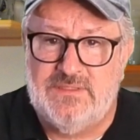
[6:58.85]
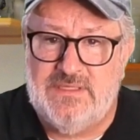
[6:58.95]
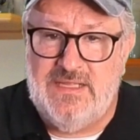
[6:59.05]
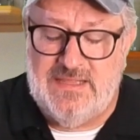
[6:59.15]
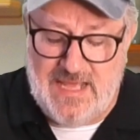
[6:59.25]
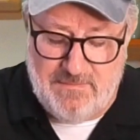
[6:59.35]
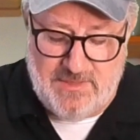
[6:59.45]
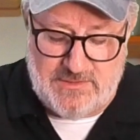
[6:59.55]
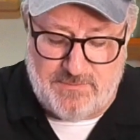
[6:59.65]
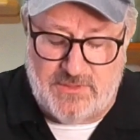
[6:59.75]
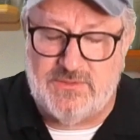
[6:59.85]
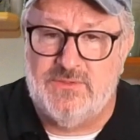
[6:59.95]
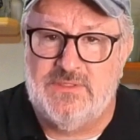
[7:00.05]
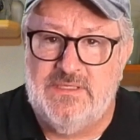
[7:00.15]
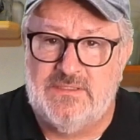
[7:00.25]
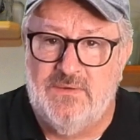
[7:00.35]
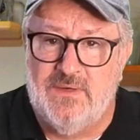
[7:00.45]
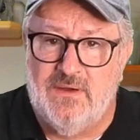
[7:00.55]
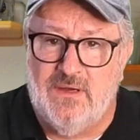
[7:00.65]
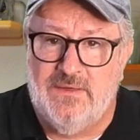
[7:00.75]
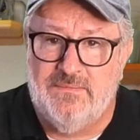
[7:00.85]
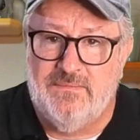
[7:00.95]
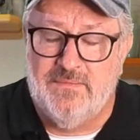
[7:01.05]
see that much Brussels lace going on.